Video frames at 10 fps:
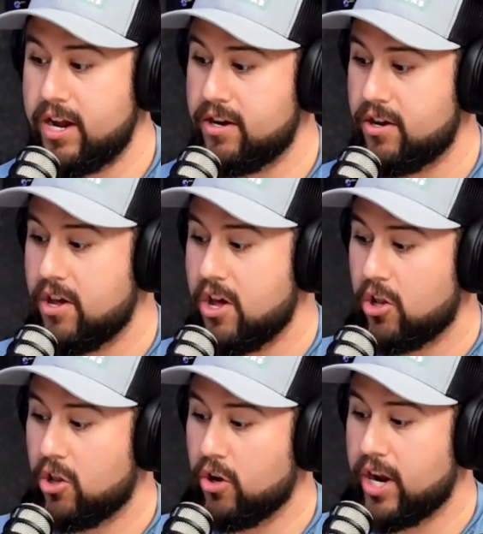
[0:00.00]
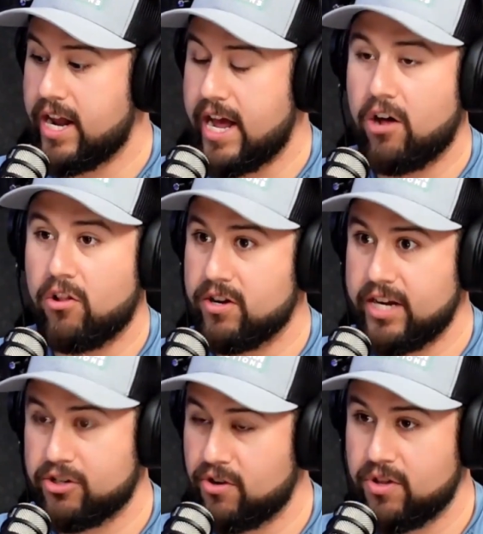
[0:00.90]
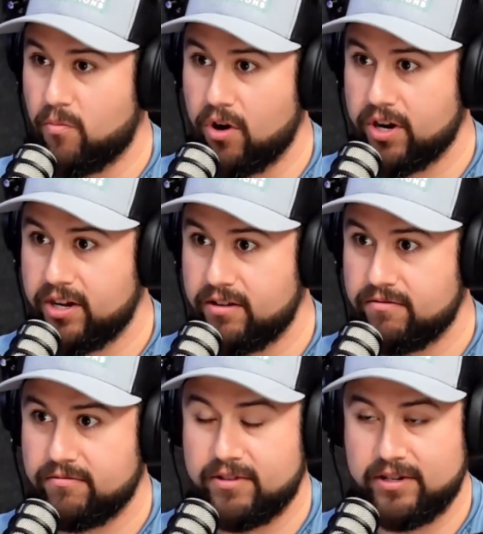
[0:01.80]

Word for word: And looking at how long days are on the market,